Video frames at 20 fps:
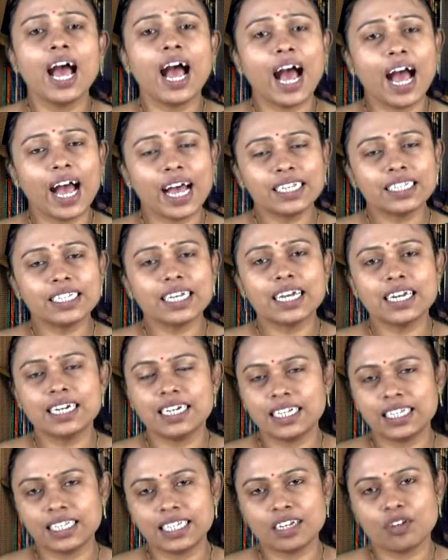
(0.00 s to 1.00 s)
has a
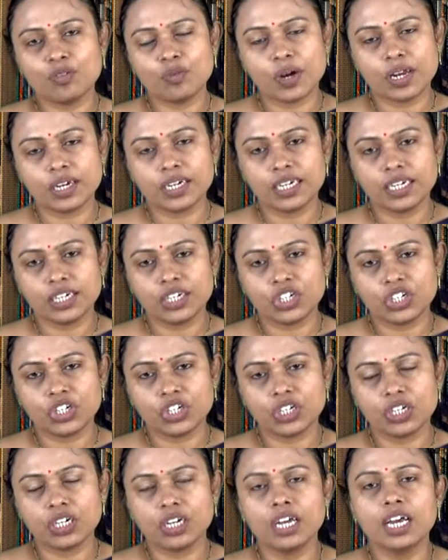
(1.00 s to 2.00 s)
disadvantage
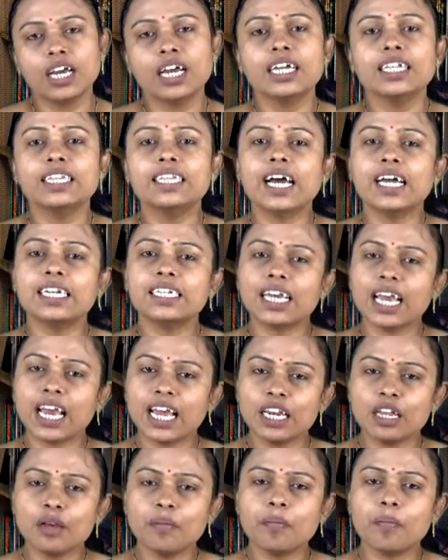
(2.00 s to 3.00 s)
that
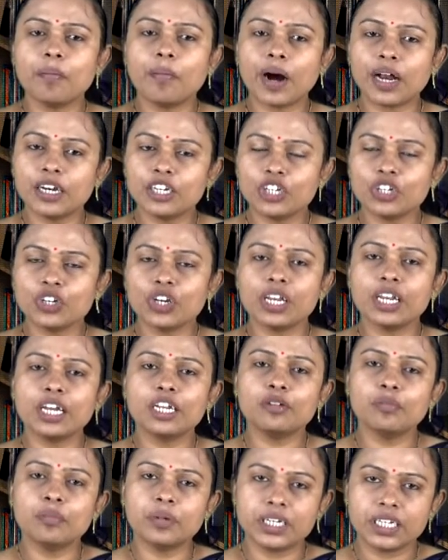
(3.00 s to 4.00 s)
any
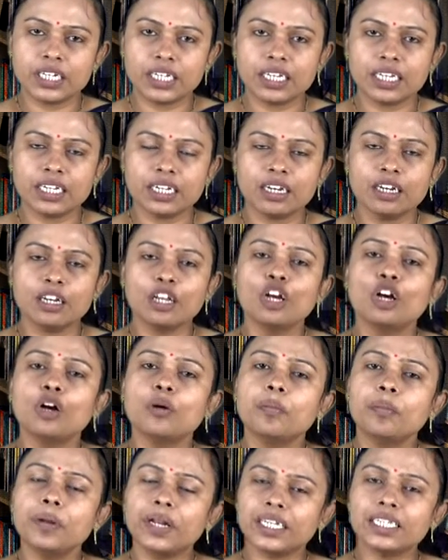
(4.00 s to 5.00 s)
particulate material
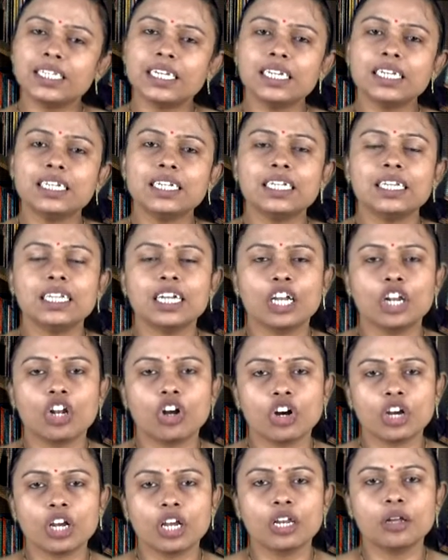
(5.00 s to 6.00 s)
present in the
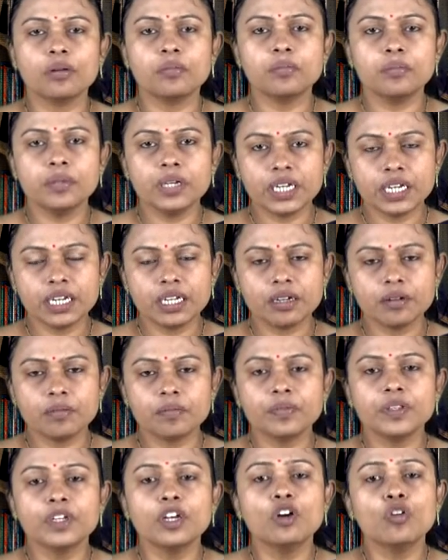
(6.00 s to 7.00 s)
inoculum medium
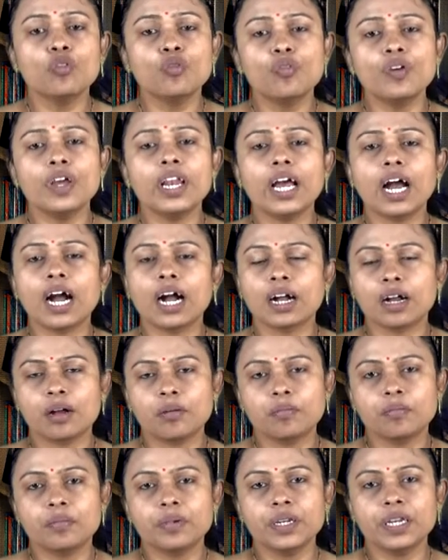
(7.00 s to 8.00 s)
will
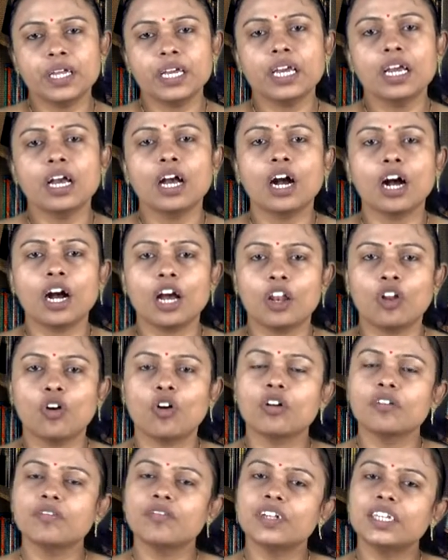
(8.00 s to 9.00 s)
accompany
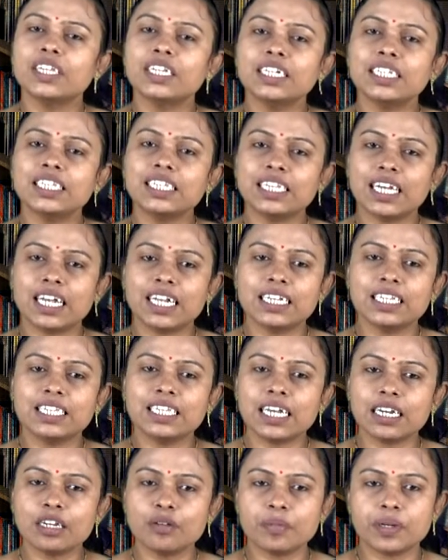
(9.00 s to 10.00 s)
along with the cell
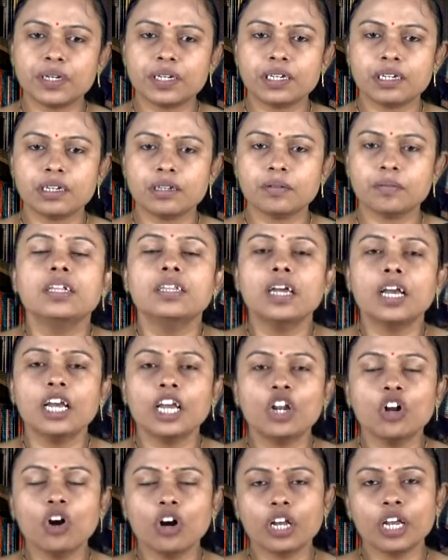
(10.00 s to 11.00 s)
sediment. The
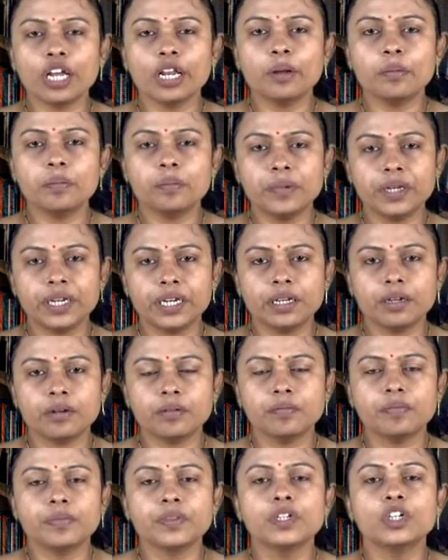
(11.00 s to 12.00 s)
inoculum
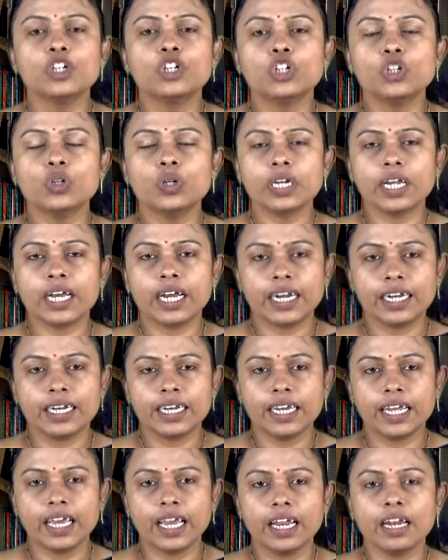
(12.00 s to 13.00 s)
medium should
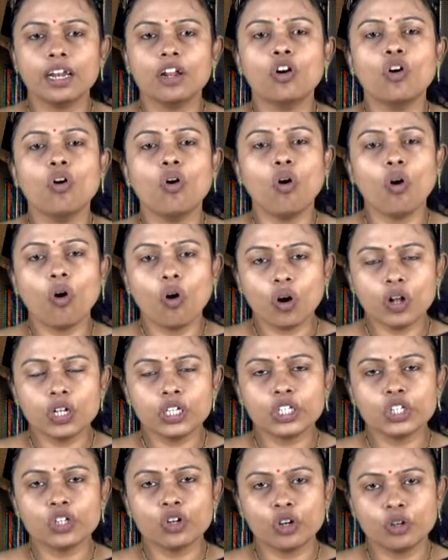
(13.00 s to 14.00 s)
contain all
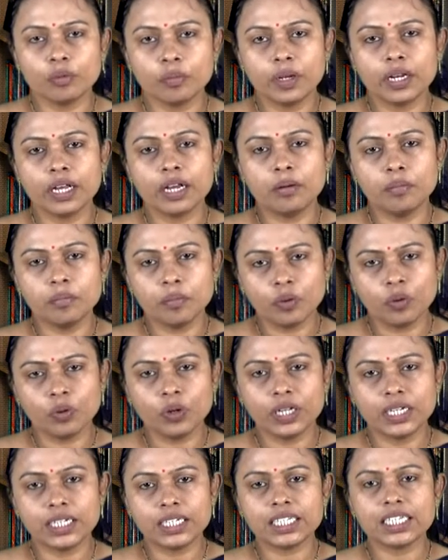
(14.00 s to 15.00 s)
soluble
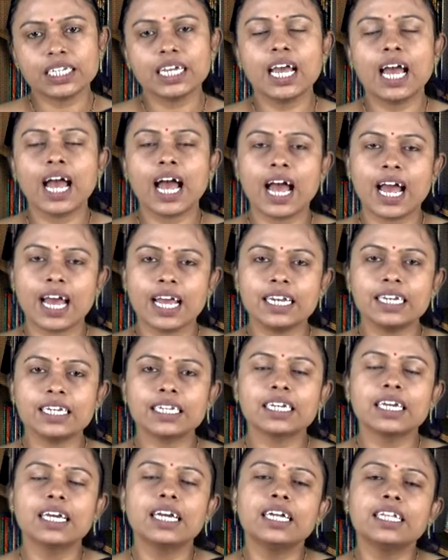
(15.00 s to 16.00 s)
components and
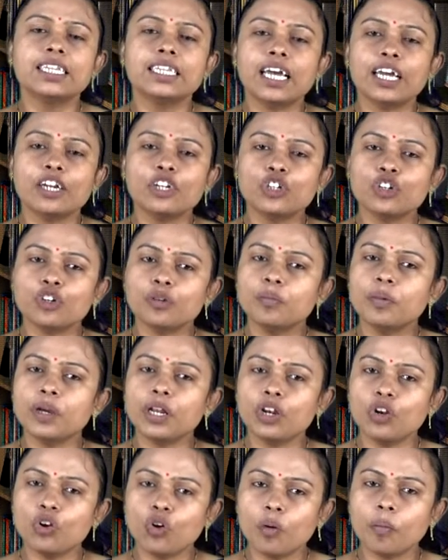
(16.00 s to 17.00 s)
there should be
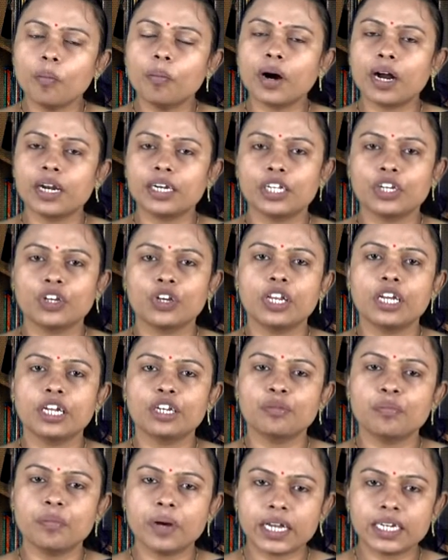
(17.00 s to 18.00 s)
no
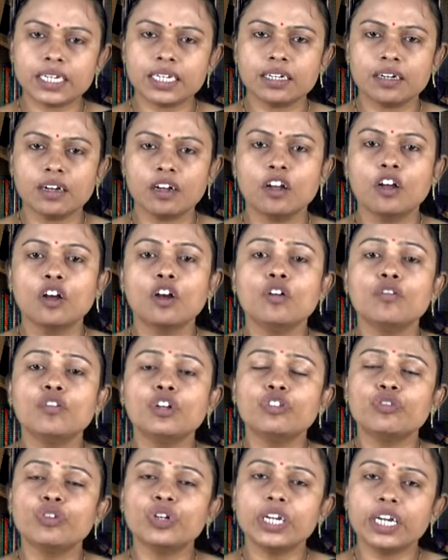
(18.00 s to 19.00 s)
particulate matter
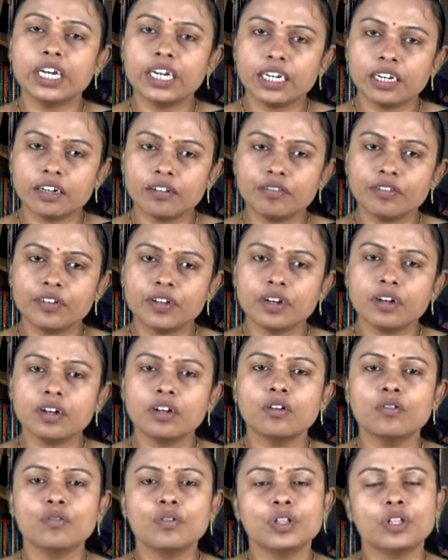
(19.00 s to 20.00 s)
which would interfere
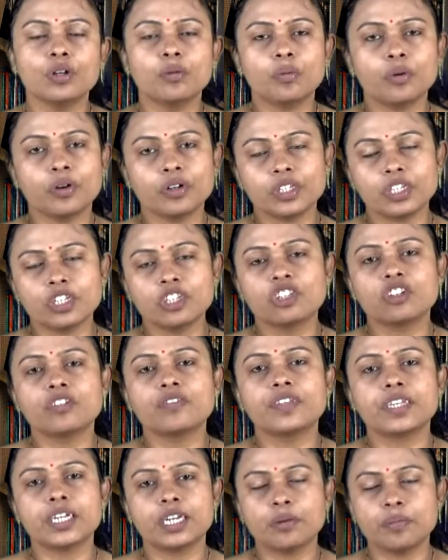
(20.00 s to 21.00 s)
with the process of
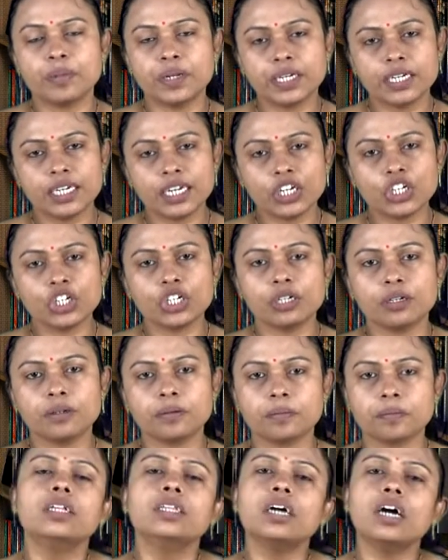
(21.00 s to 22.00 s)
sedimentation.
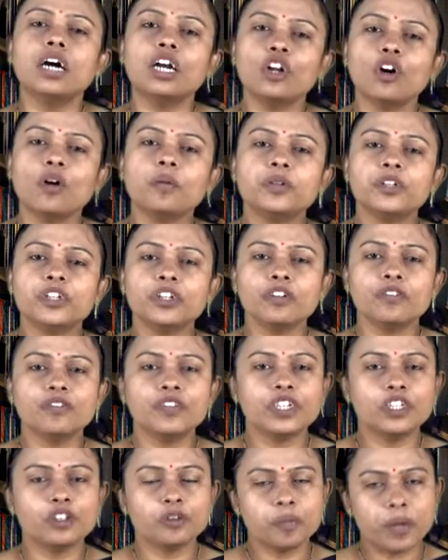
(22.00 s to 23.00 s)
The adoption of
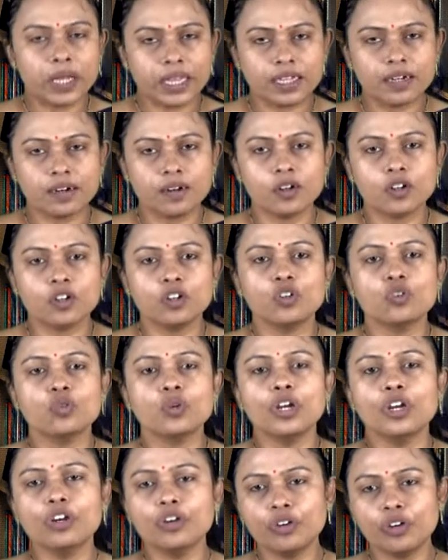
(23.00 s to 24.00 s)
this method to
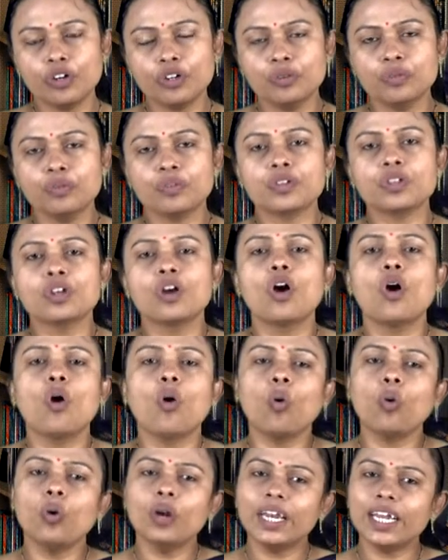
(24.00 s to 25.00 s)
introduce
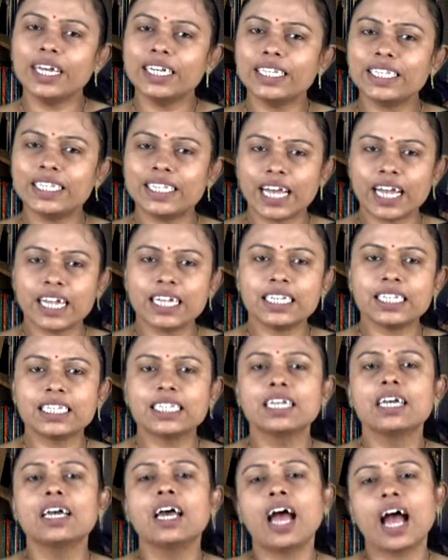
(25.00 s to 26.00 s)
only cells
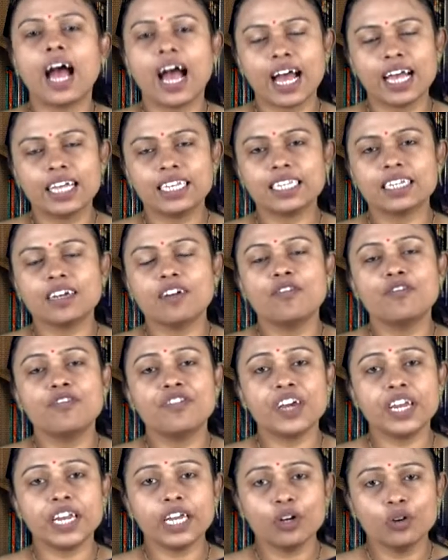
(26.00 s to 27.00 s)
has a
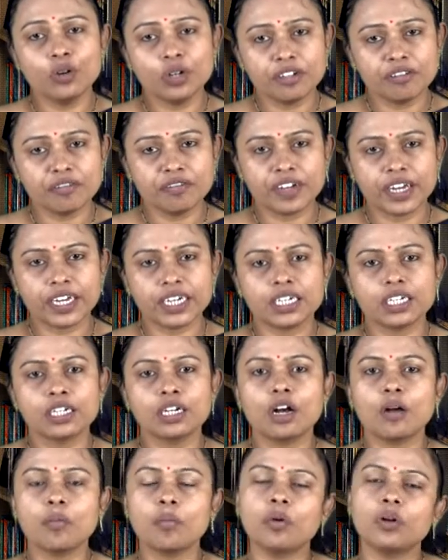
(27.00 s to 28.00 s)
very good effect
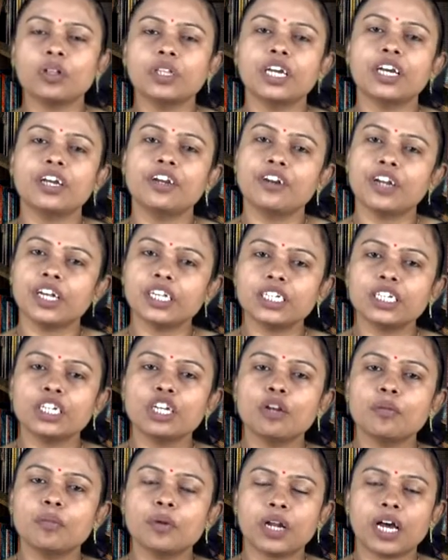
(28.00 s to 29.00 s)
upon the
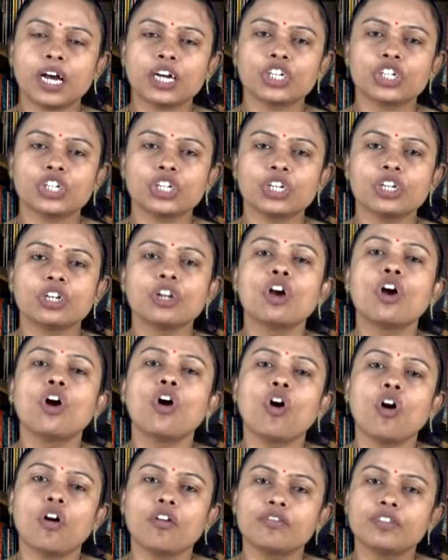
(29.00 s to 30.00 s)
industrial production
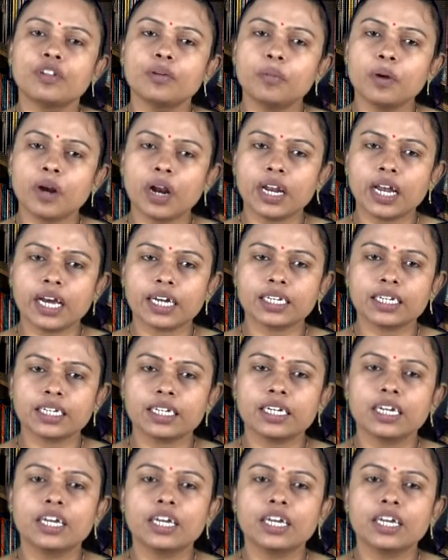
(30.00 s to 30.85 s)
of the product.